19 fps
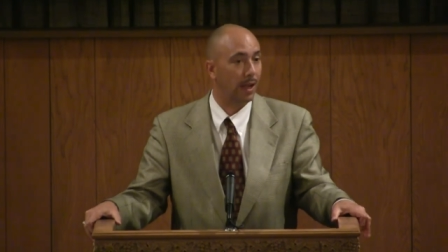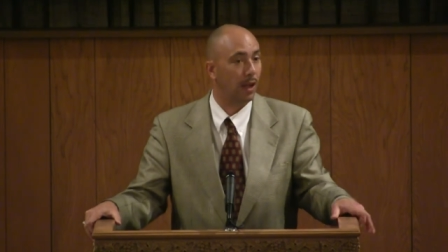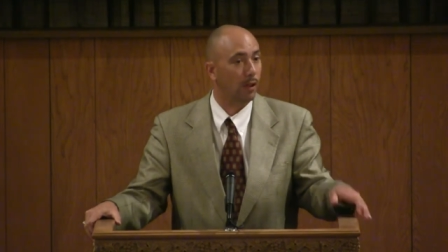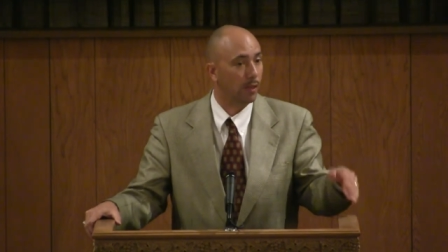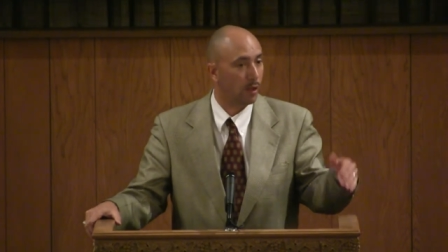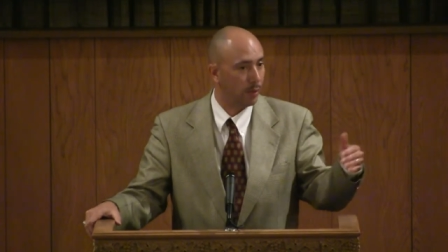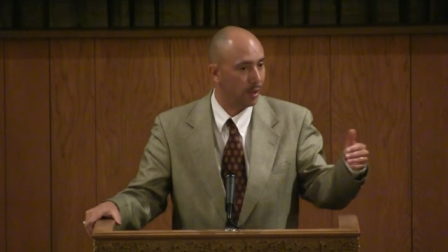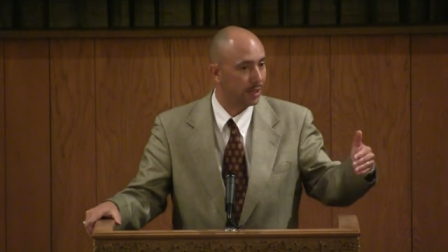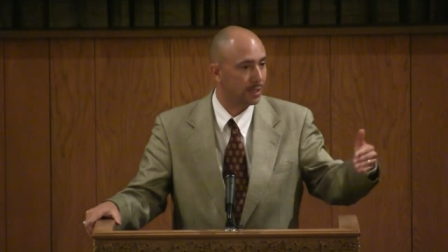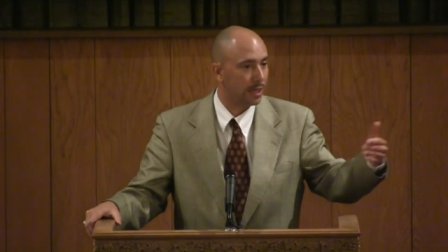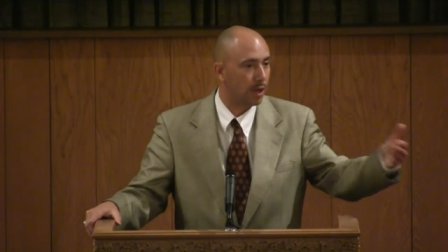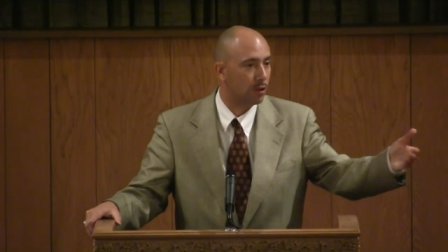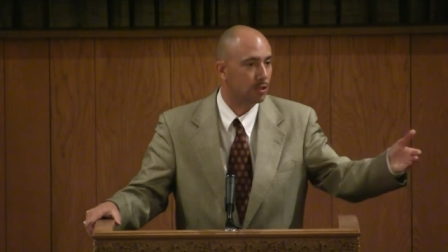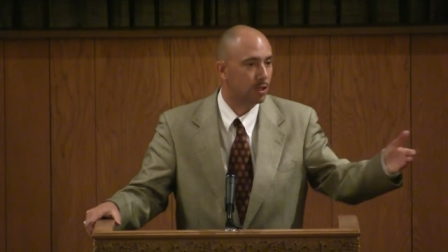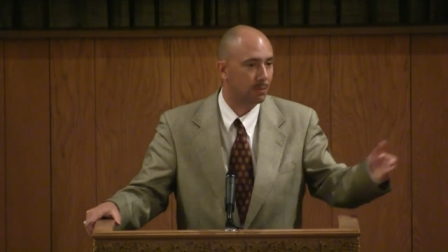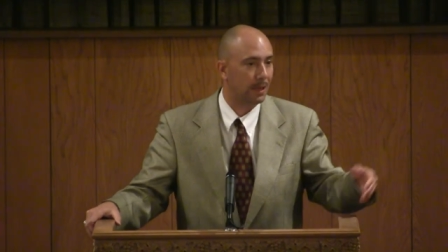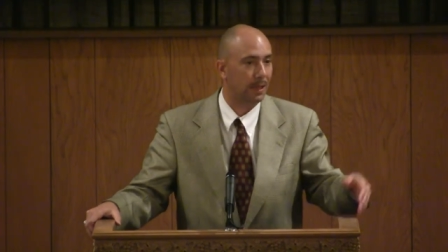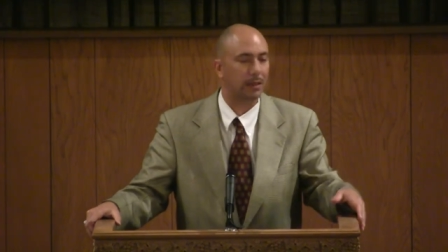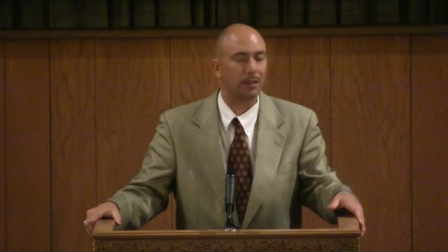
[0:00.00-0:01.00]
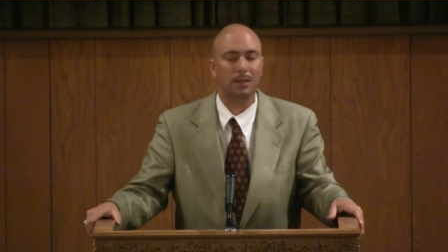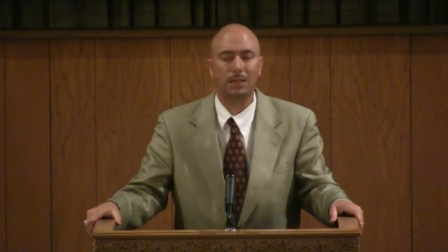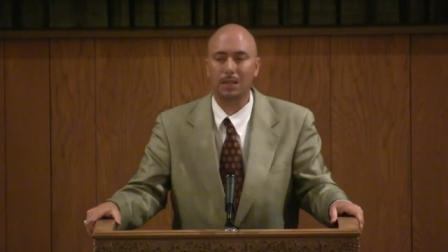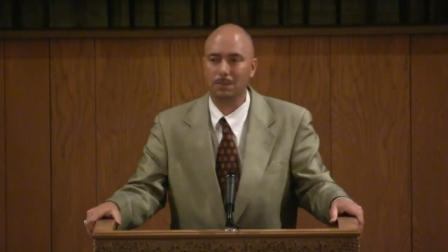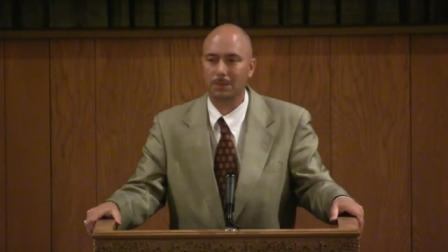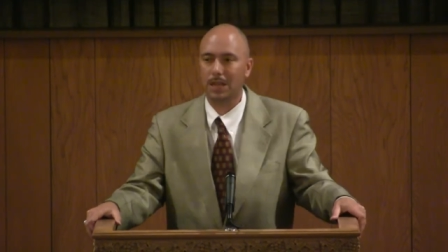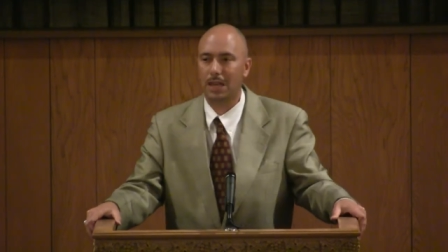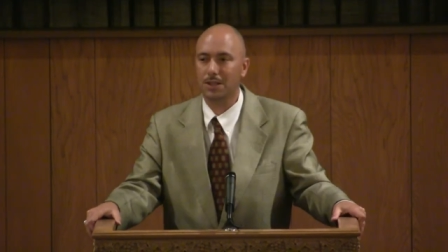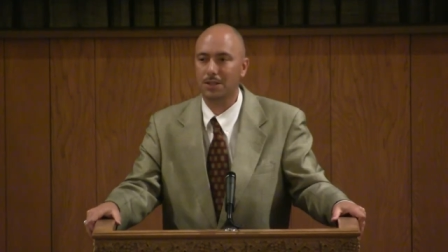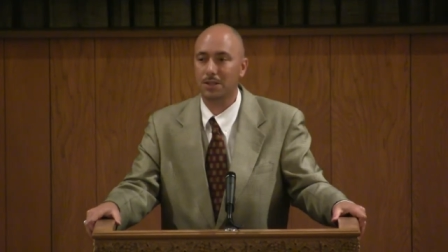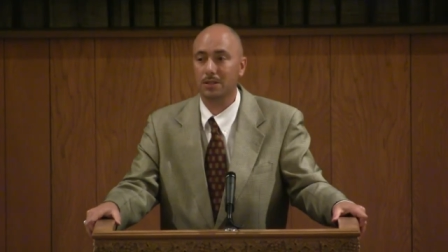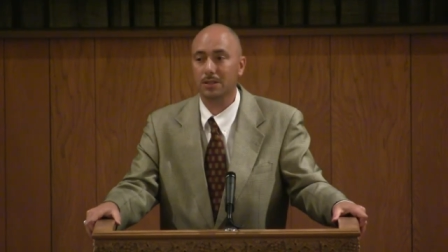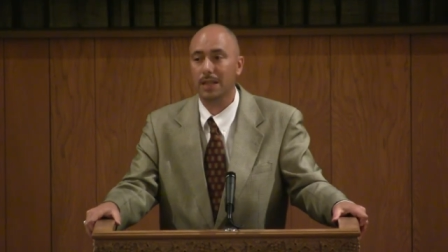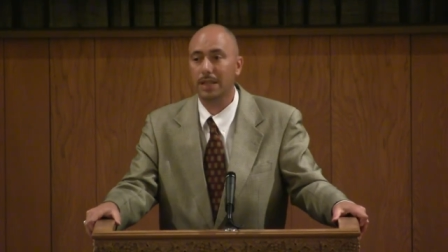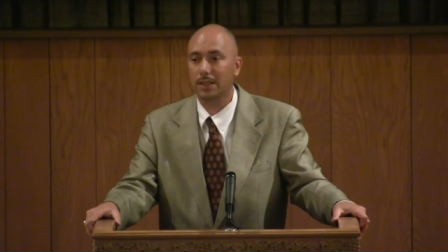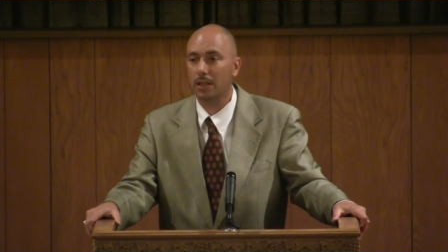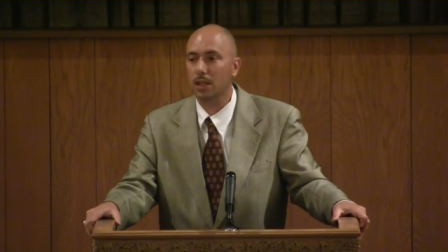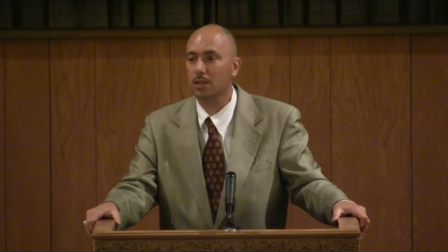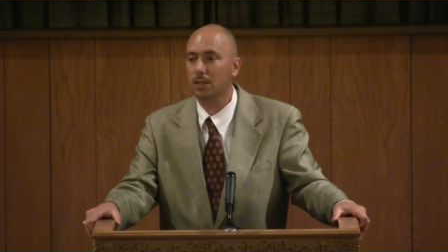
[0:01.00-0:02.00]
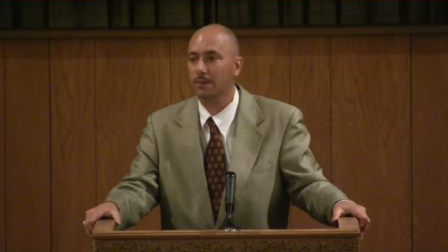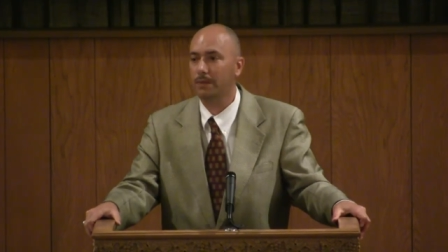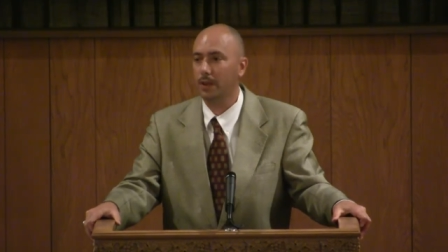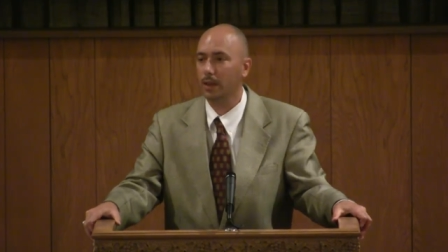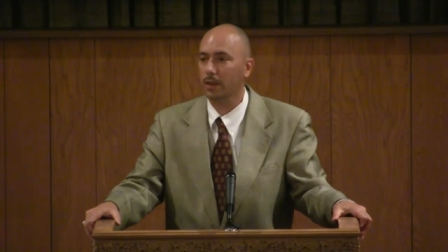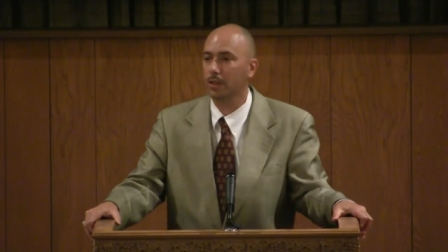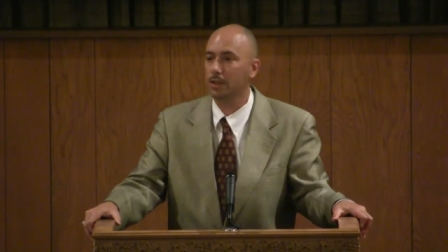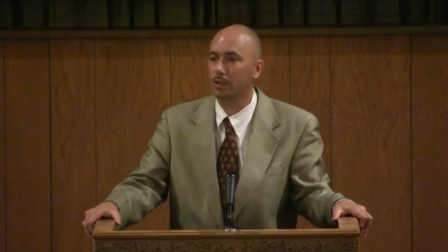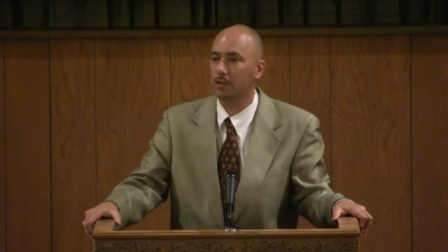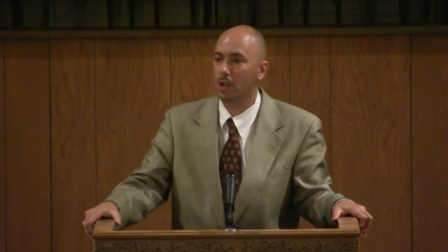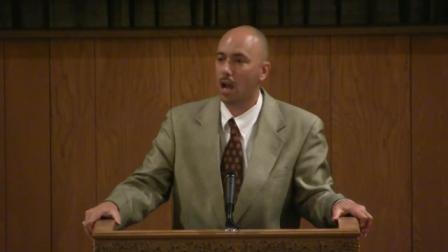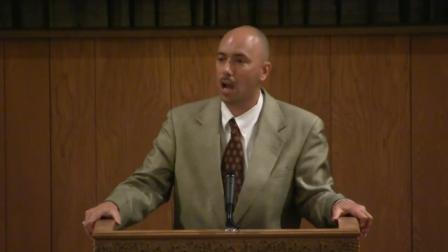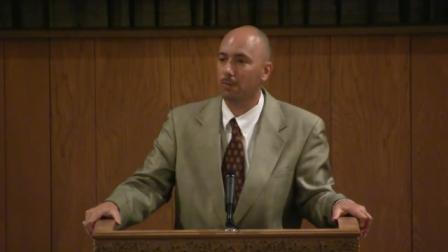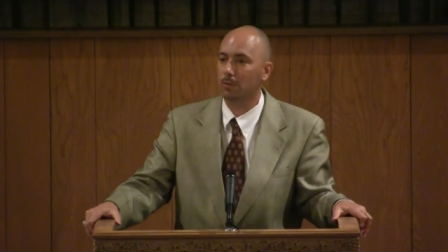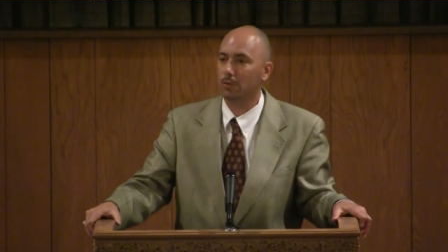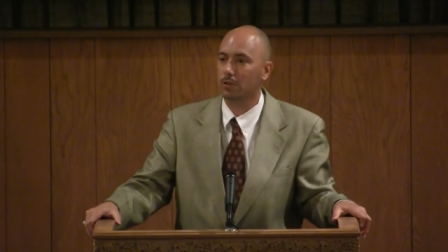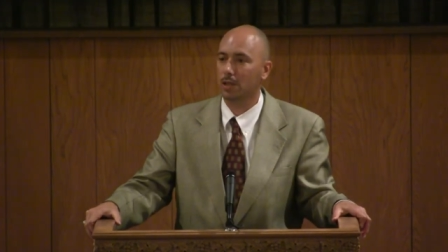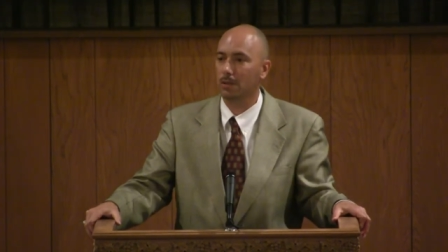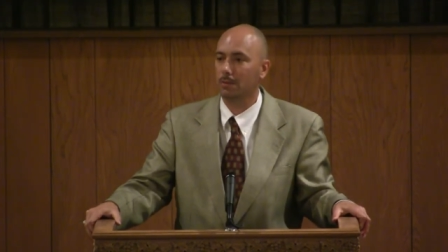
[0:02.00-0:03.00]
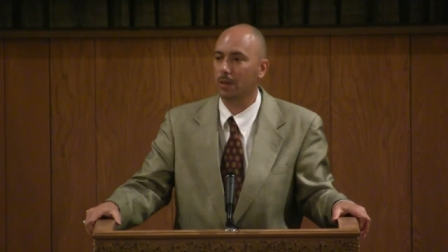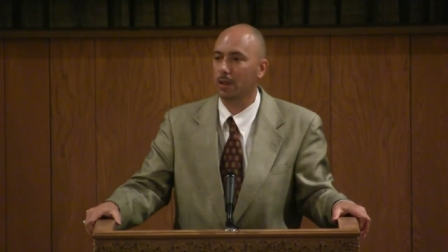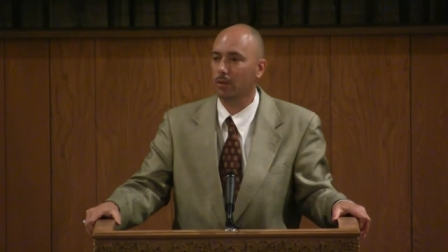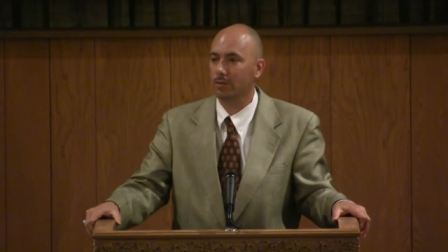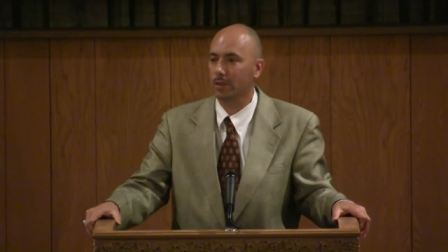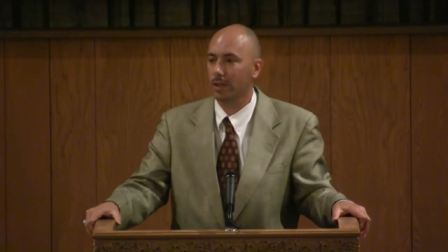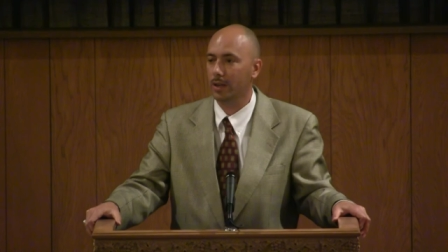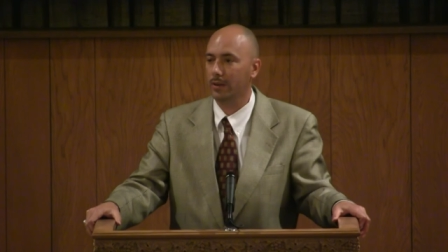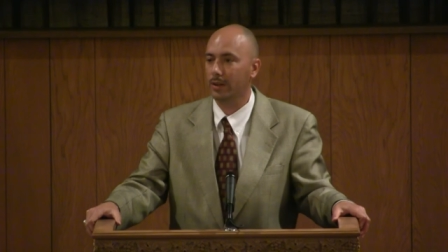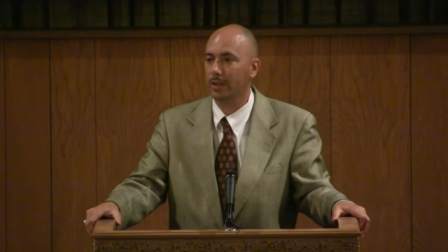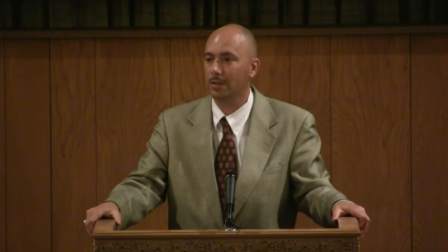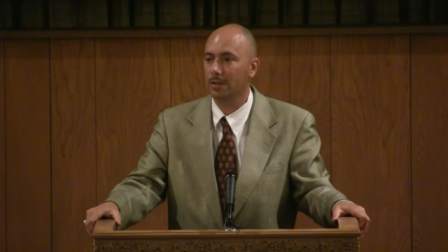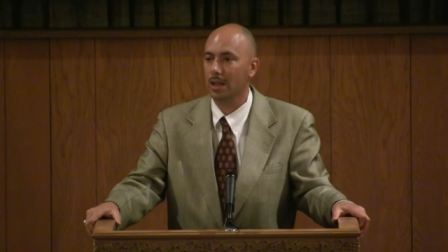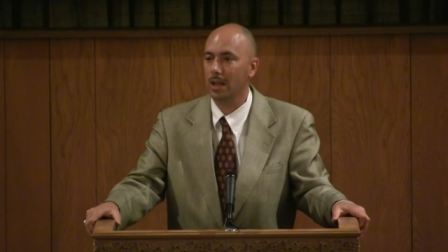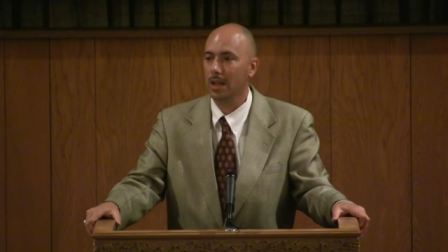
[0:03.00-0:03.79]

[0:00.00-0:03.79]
although he talks about the temptations and does a very good job on some of those areas,